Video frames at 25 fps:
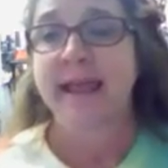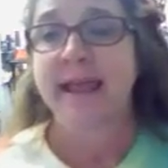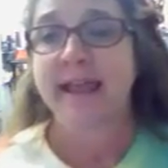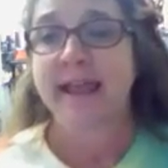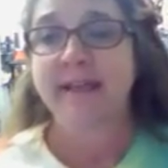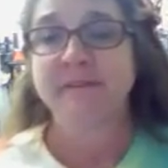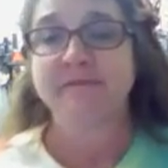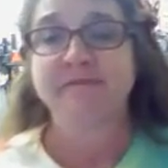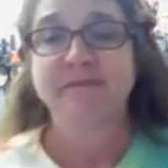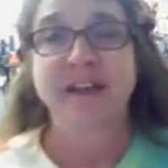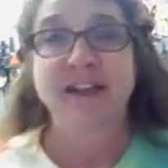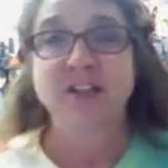
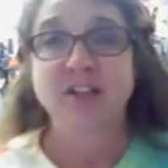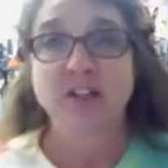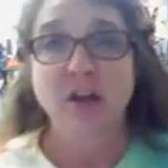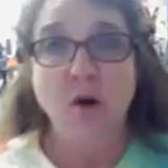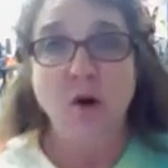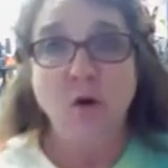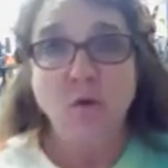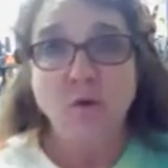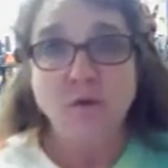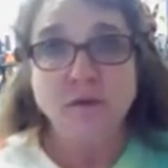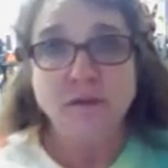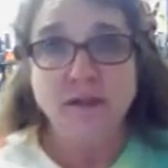If they
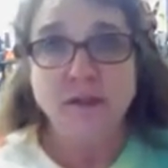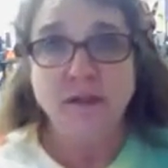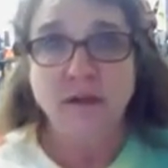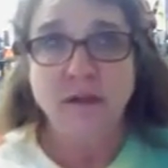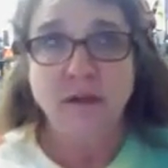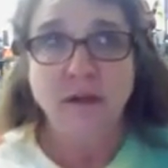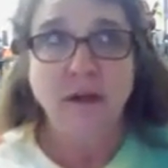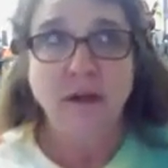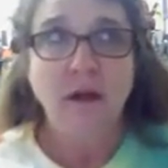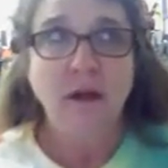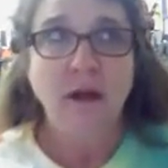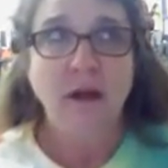don't
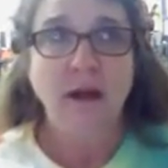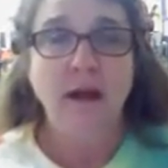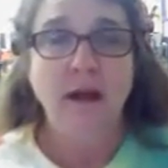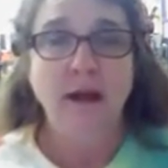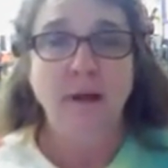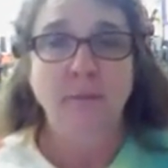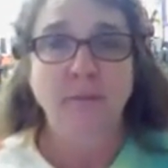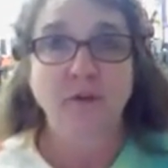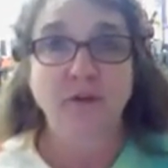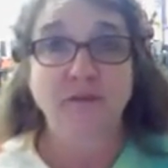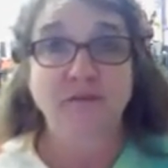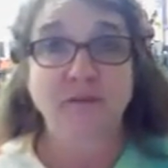
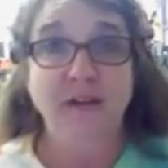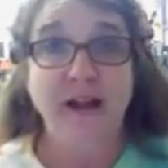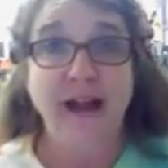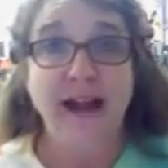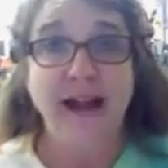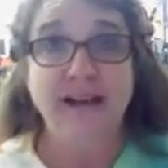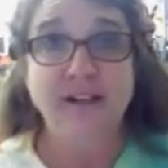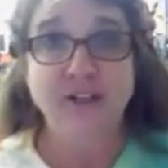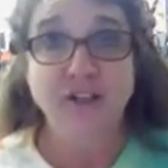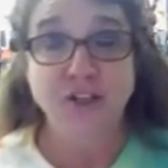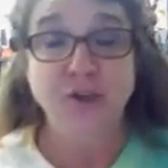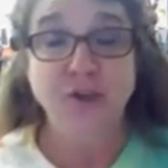
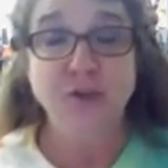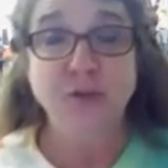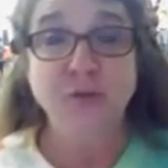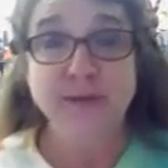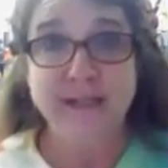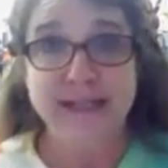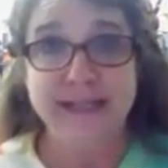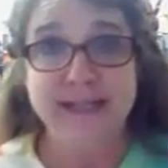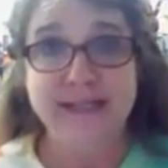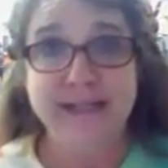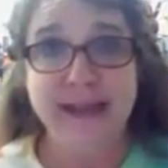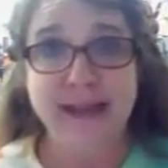provide 2
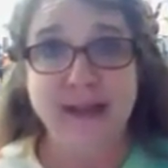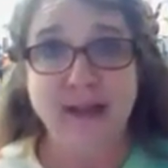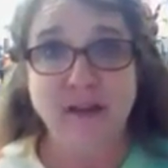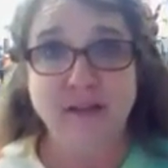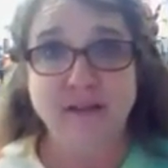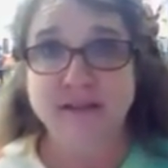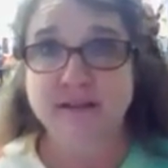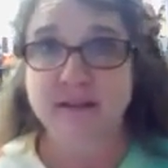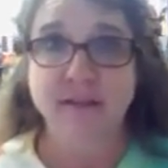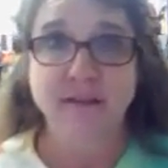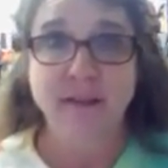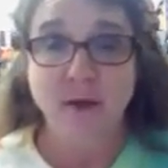
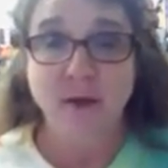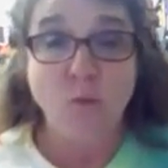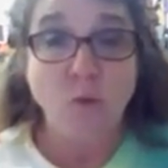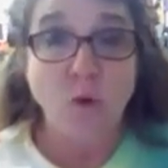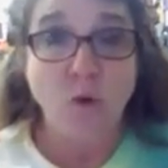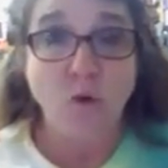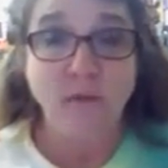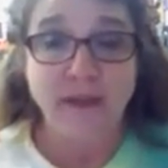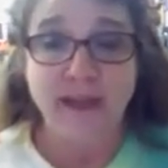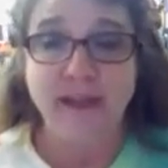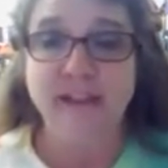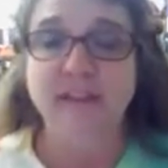details, then they
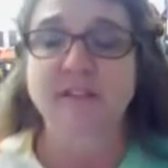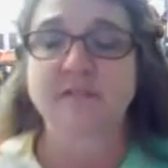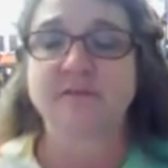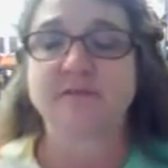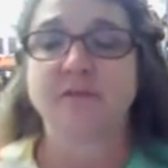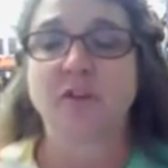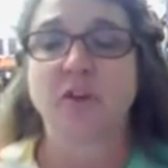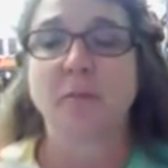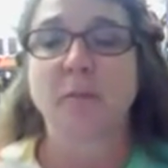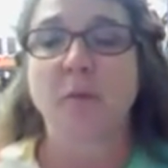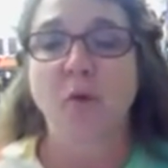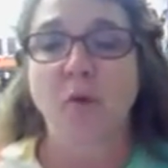won't get the
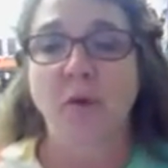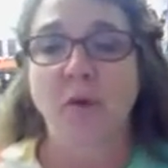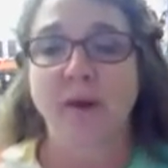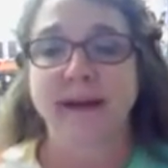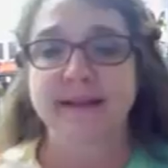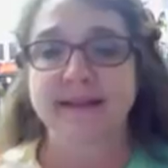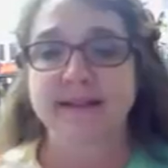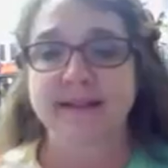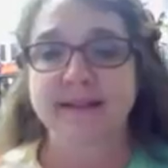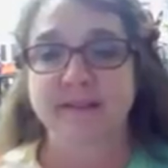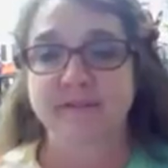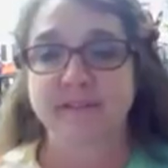full
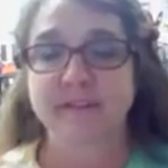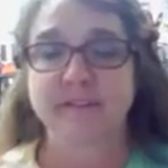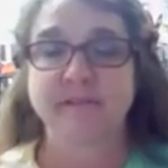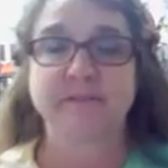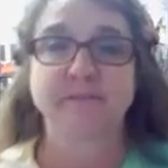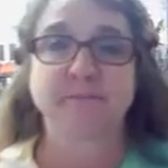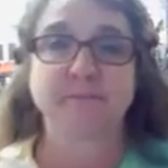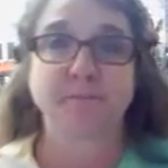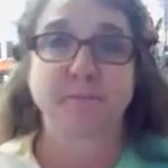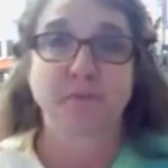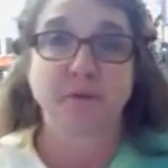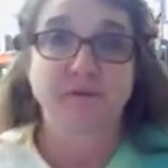points. If they
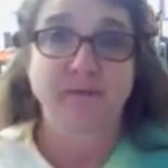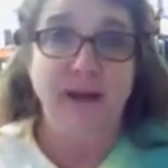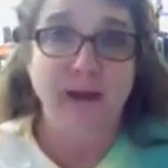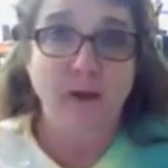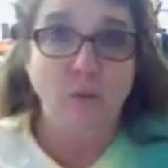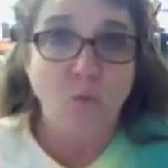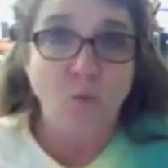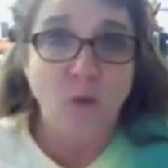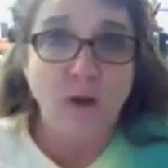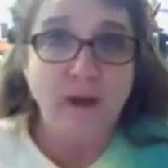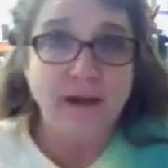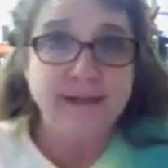provide
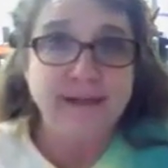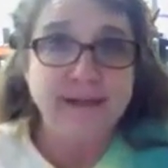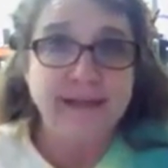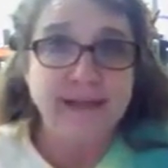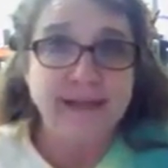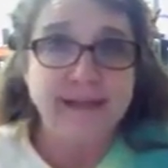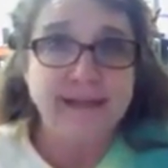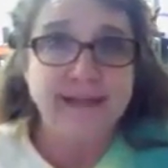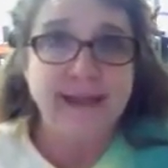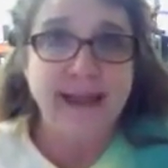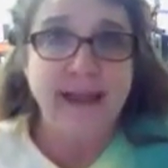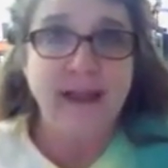1
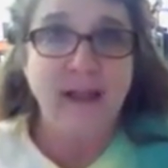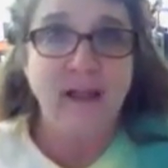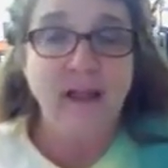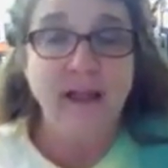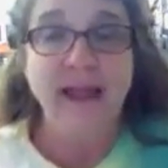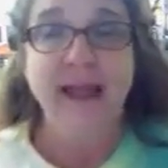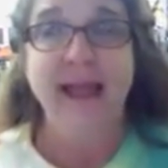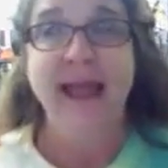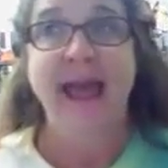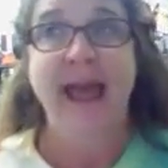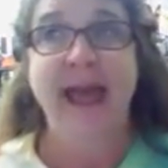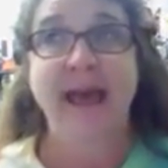detail
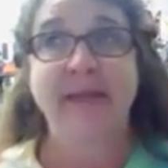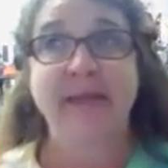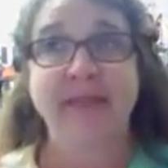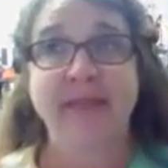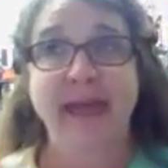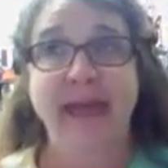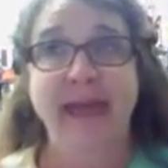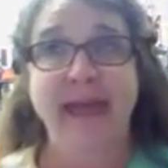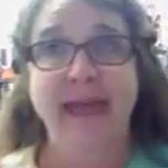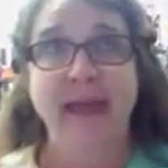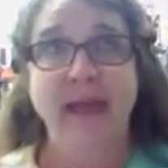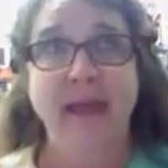and
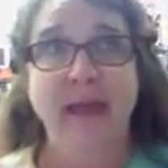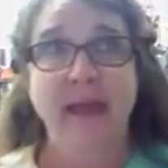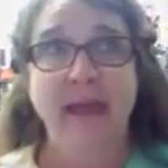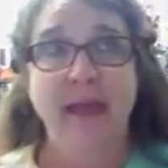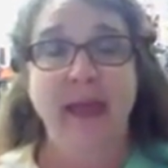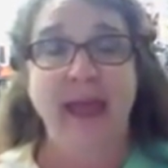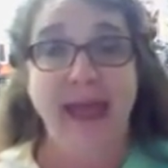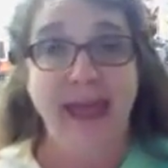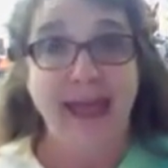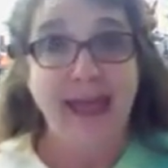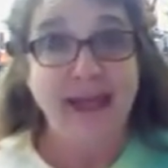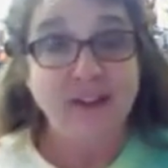they
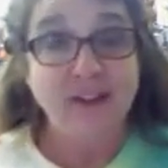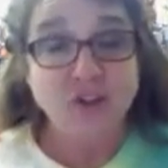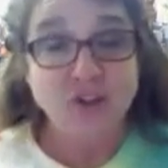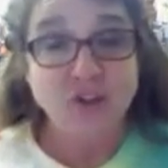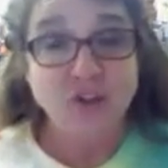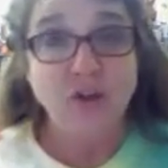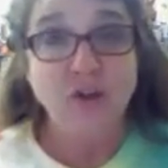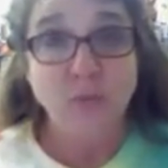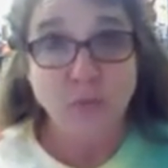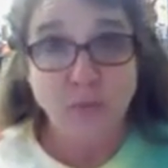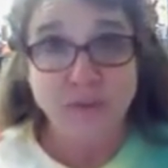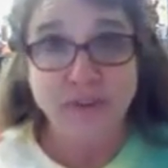
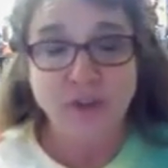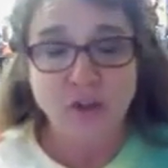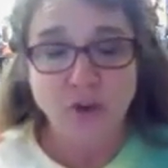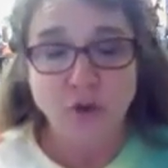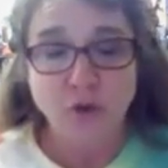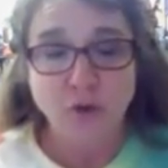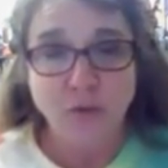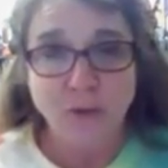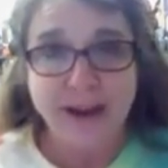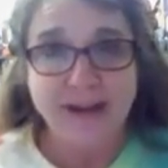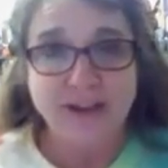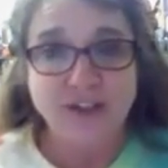answered with the
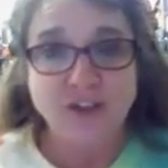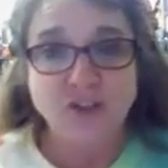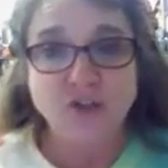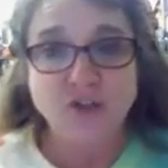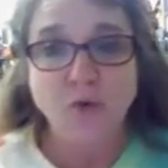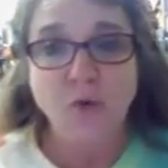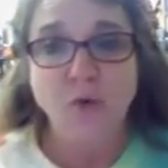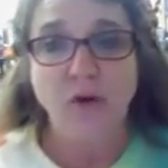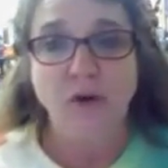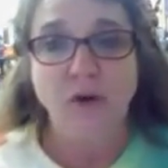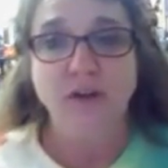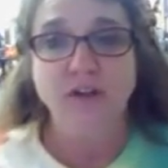correct
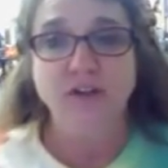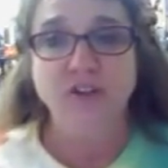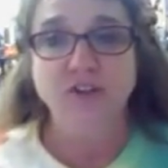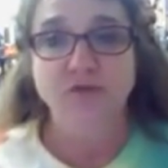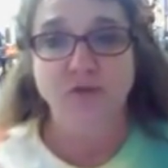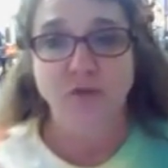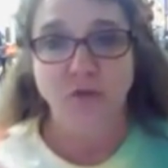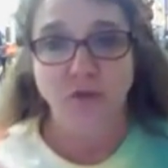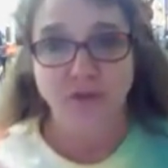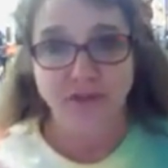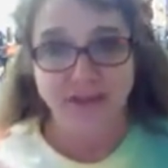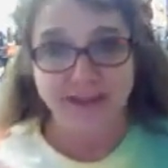source
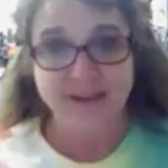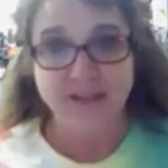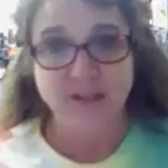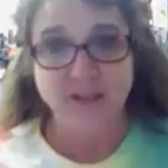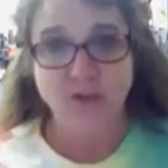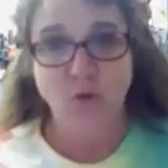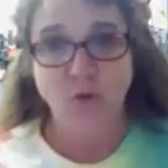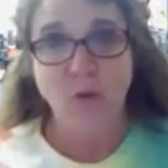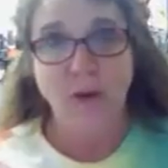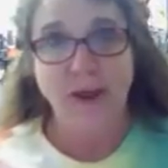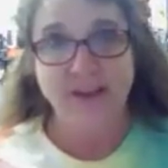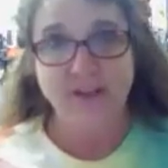for this
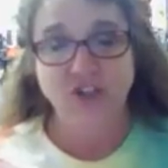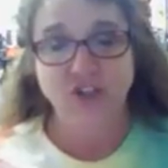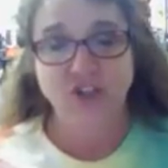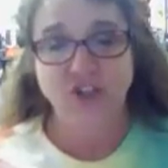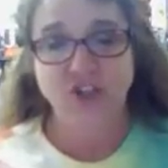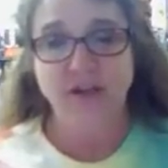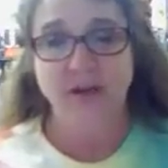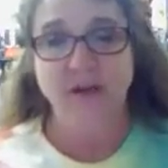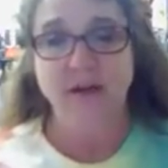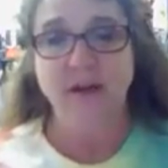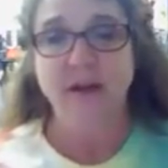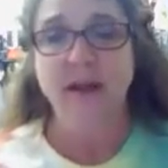
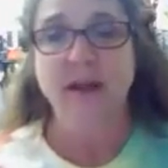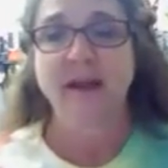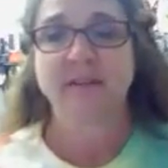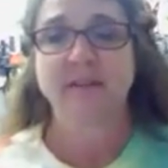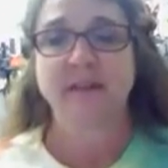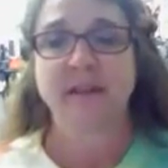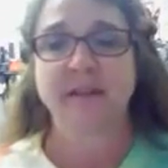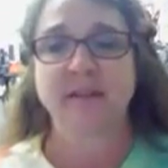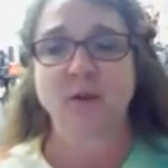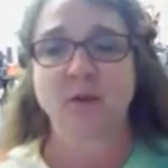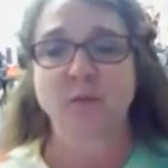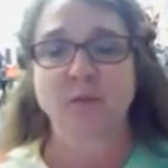question,
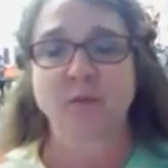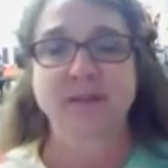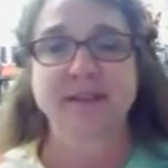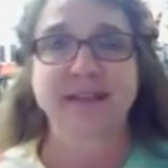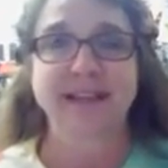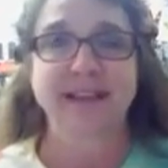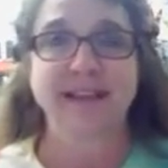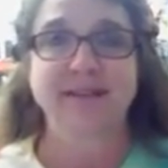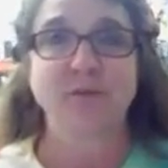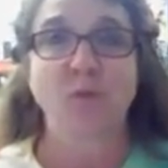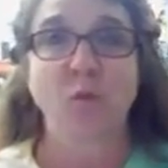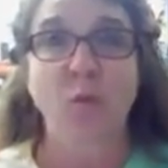then they'll
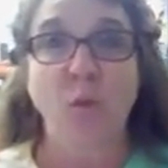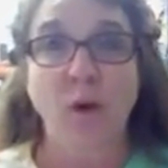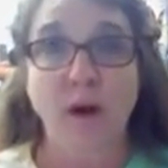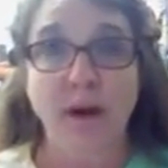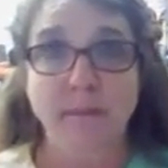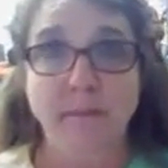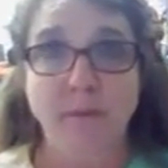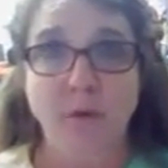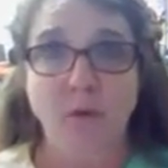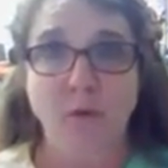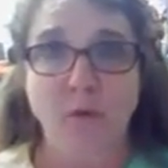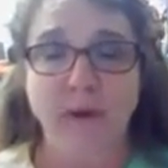receive
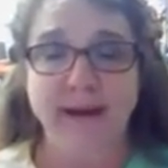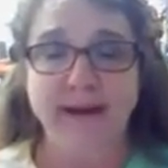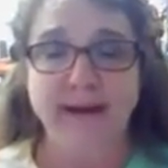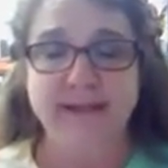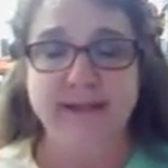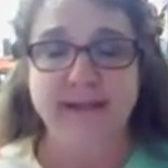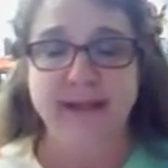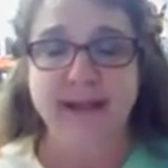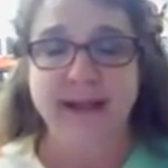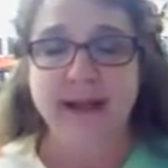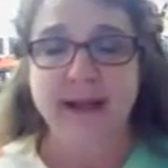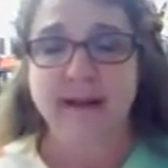1 point.